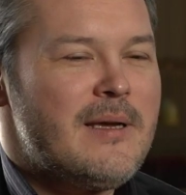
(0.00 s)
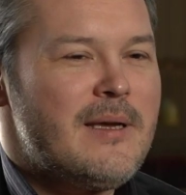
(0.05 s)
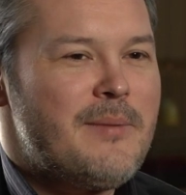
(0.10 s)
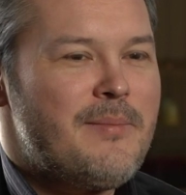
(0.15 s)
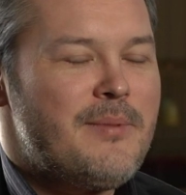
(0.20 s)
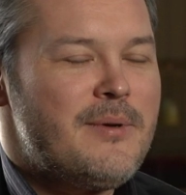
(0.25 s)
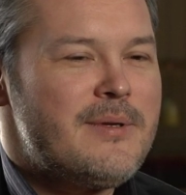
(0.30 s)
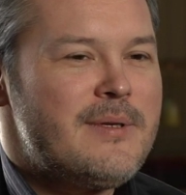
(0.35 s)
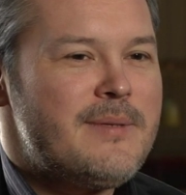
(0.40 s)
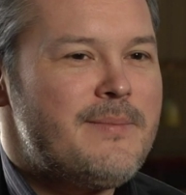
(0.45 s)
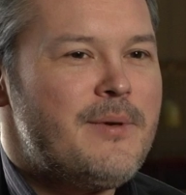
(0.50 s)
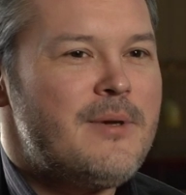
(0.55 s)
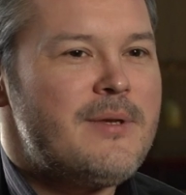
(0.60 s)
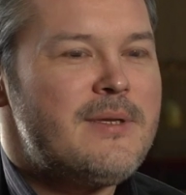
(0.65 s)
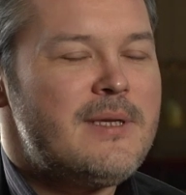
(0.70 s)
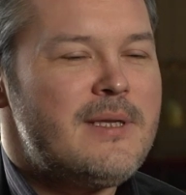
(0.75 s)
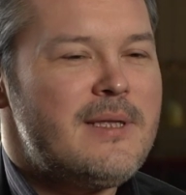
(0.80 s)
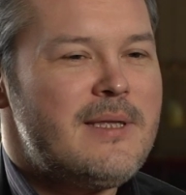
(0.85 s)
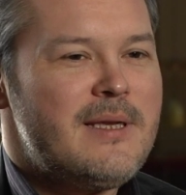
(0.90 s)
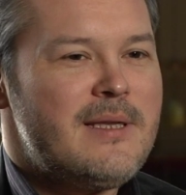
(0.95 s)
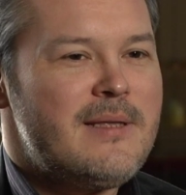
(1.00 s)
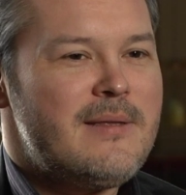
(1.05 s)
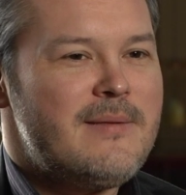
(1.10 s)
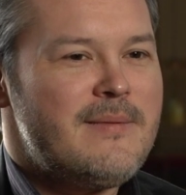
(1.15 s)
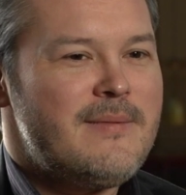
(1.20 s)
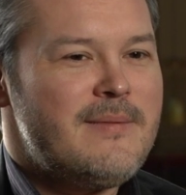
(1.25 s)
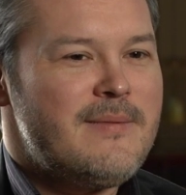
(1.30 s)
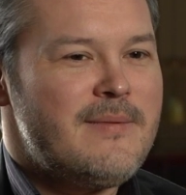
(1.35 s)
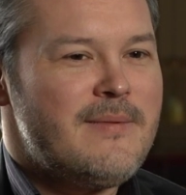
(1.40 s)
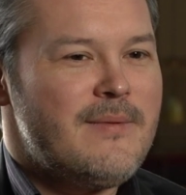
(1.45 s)
person that
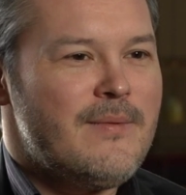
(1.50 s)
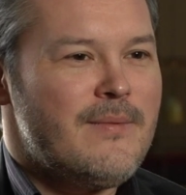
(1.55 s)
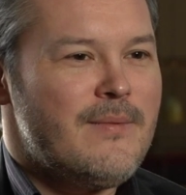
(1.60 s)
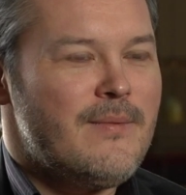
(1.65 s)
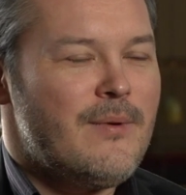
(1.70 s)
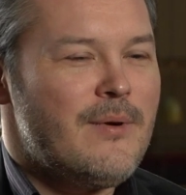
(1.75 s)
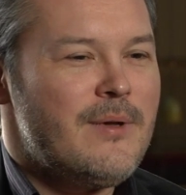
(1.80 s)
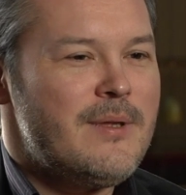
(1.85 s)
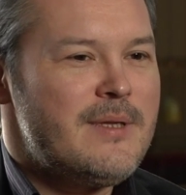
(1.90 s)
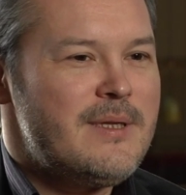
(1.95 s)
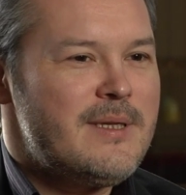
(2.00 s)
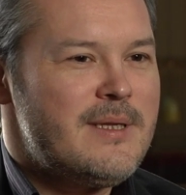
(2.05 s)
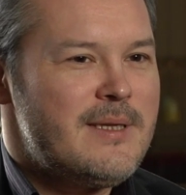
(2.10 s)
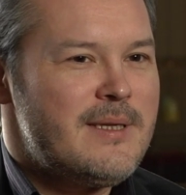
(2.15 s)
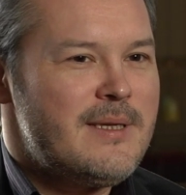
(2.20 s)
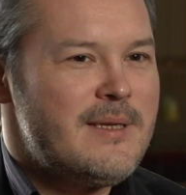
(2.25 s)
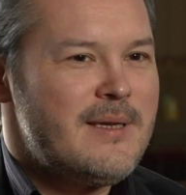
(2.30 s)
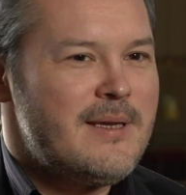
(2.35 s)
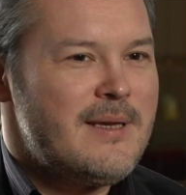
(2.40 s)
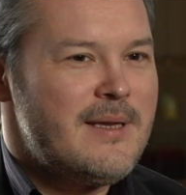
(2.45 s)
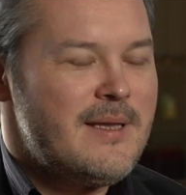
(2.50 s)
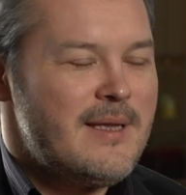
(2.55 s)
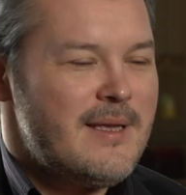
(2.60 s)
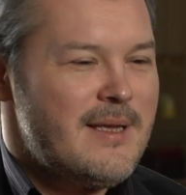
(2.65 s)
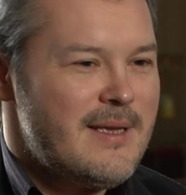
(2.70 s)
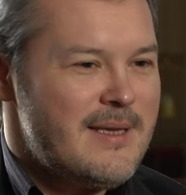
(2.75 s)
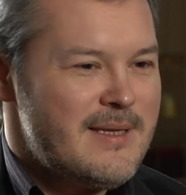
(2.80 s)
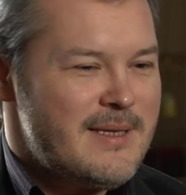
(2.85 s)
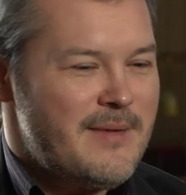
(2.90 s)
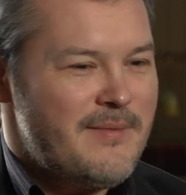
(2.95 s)
wants
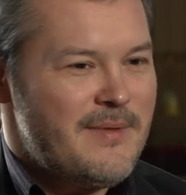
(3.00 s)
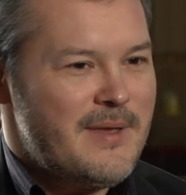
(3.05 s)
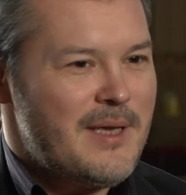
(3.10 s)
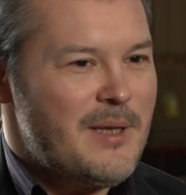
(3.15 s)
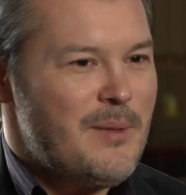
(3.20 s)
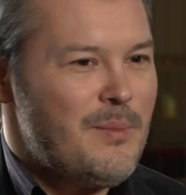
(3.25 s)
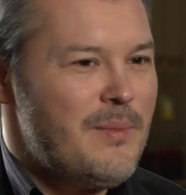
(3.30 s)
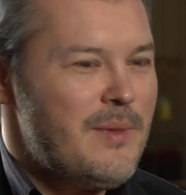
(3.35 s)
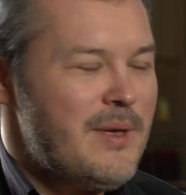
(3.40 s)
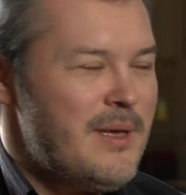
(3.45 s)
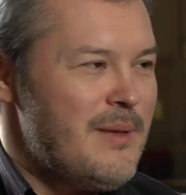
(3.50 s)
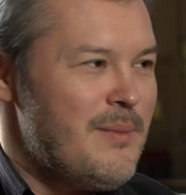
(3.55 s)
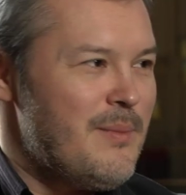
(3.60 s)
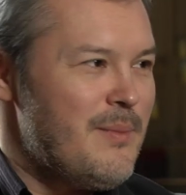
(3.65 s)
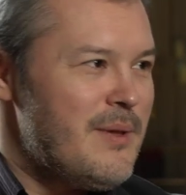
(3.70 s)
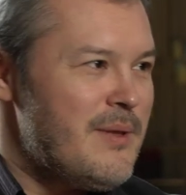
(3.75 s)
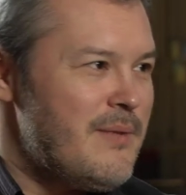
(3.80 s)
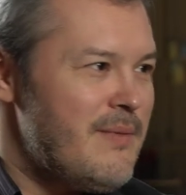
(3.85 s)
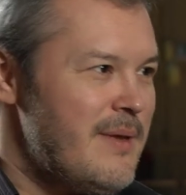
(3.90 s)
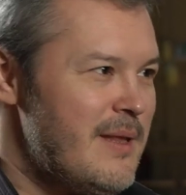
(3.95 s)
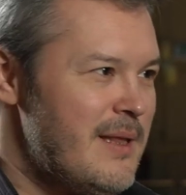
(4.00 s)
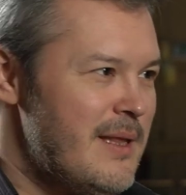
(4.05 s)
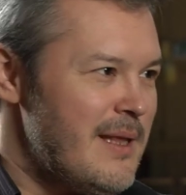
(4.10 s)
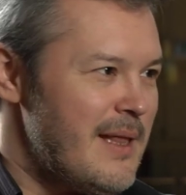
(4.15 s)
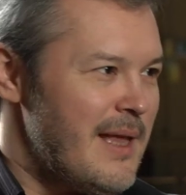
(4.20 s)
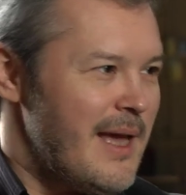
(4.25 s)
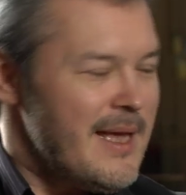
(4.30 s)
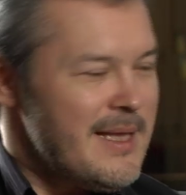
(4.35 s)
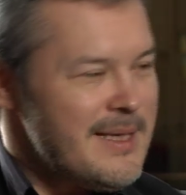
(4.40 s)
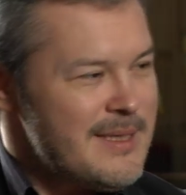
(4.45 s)
something in between the
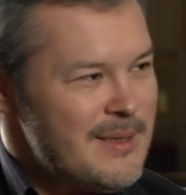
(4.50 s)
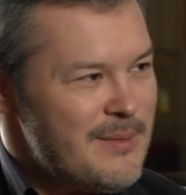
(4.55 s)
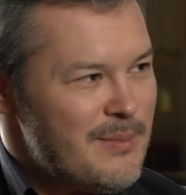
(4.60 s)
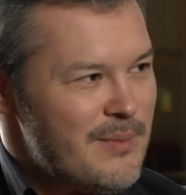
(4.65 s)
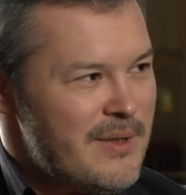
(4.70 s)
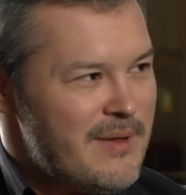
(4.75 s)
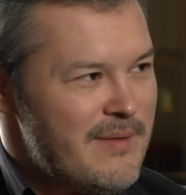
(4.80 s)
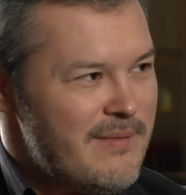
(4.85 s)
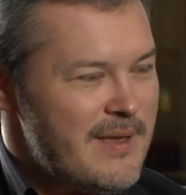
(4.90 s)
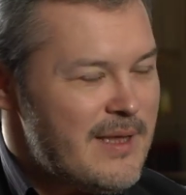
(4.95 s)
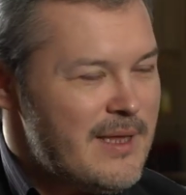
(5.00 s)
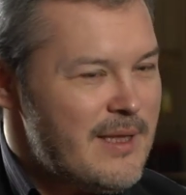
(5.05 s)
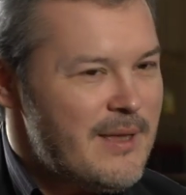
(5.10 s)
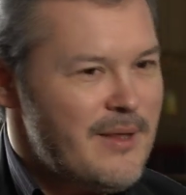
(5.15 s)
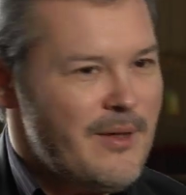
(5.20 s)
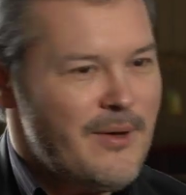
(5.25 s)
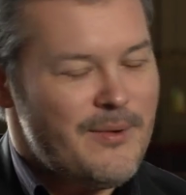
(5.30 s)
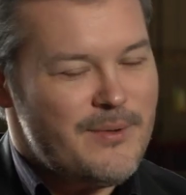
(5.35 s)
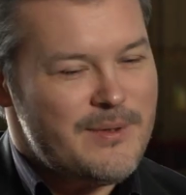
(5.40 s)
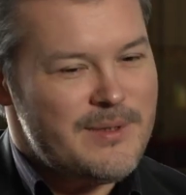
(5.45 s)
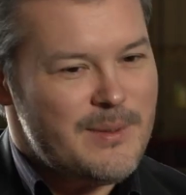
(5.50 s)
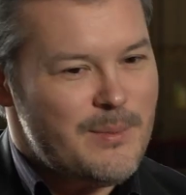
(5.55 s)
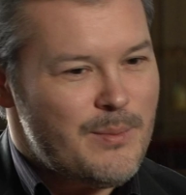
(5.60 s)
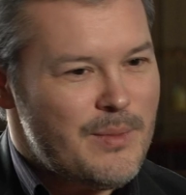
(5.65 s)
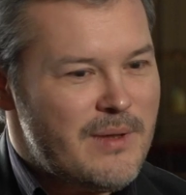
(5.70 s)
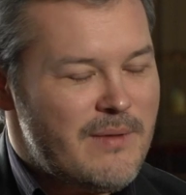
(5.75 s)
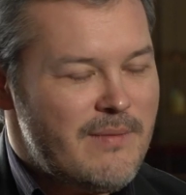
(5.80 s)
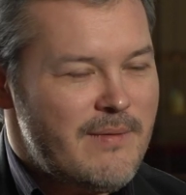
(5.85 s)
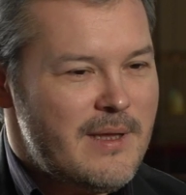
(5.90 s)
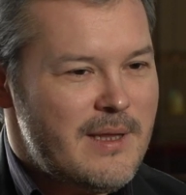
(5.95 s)
lines, in between the notes, in
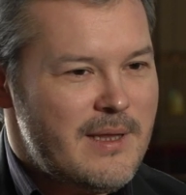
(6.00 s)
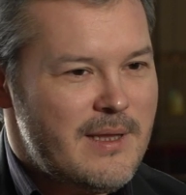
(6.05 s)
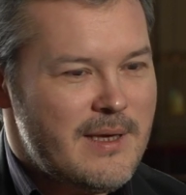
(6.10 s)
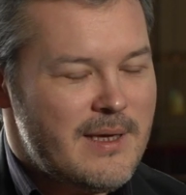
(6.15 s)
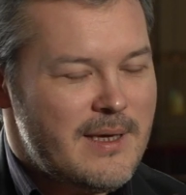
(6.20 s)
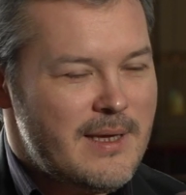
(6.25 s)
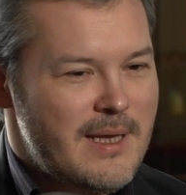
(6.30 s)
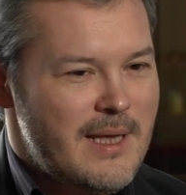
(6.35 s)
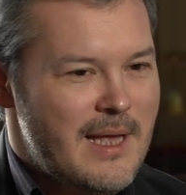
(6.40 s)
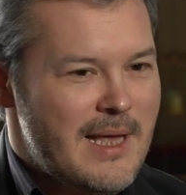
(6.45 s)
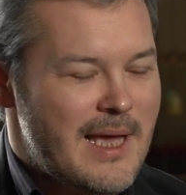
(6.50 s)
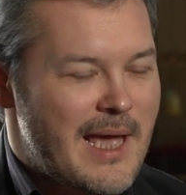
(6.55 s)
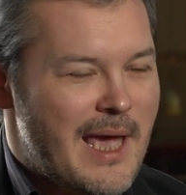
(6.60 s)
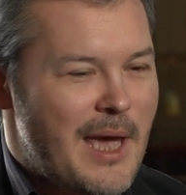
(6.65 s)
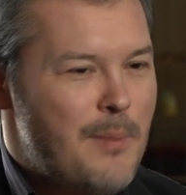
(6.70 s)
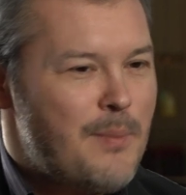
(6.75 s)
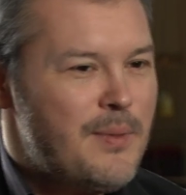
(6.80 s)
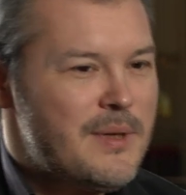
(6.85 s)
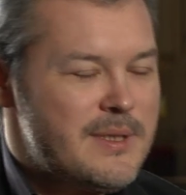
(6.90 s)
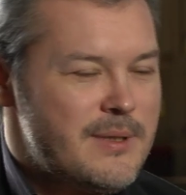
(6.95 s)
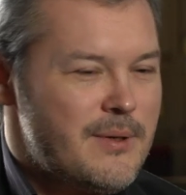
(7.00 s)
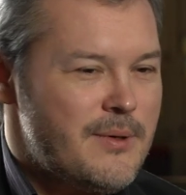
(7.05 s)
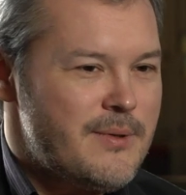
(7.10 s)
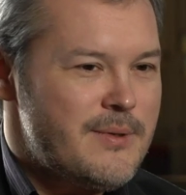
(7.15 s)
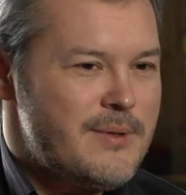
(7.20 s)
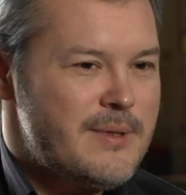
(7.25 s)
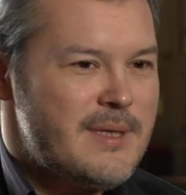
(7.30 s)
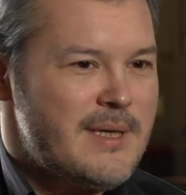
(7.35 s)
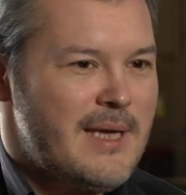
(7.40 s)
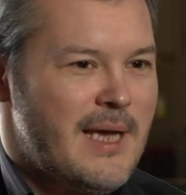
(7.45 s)
between the
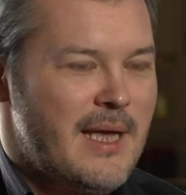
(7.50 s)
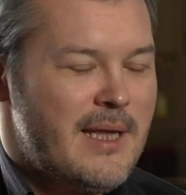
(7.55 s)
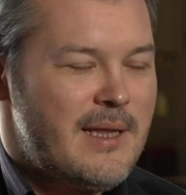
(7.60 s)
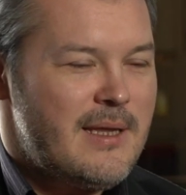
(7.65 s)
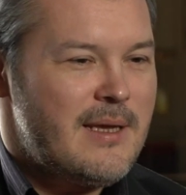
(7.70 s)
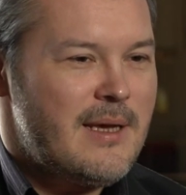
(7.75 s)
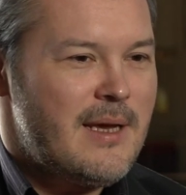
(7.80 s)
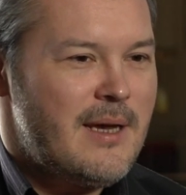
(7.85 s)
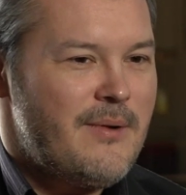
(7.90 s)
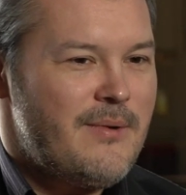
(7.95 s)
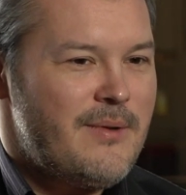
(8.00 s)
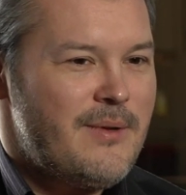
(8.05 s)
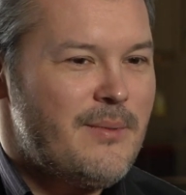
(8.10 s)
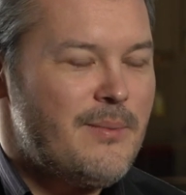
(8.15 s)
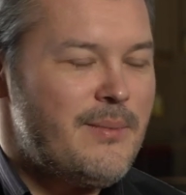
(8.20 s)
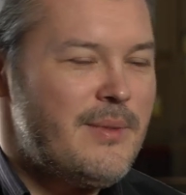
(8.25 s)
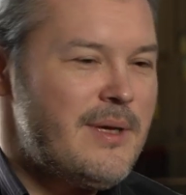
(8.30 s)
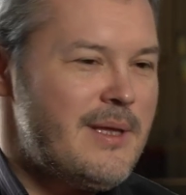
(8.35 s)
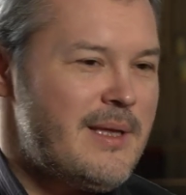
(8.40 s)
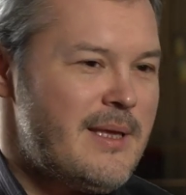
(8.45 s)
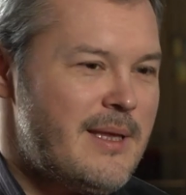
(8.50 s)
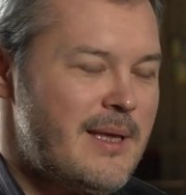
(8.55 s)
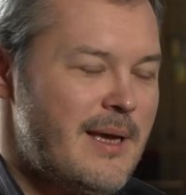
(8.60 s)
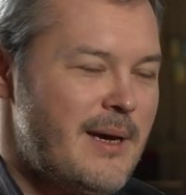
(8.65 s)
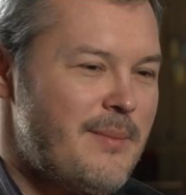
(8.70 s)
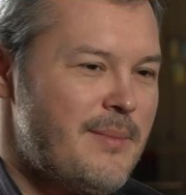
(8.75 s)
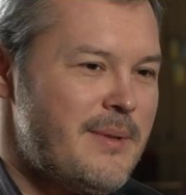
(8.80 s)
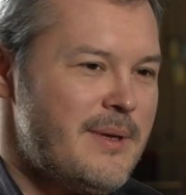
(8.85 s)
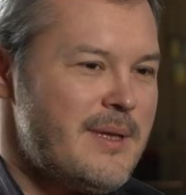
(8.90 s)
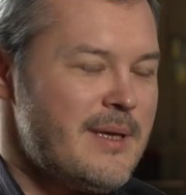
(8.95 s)
episodes, and how you build it
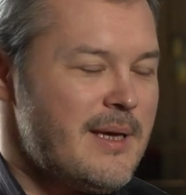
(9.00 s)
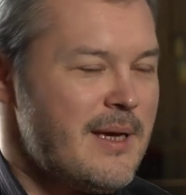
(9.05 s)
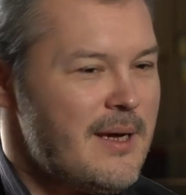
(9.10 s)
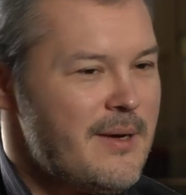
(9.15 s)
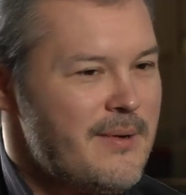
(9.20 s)
up, and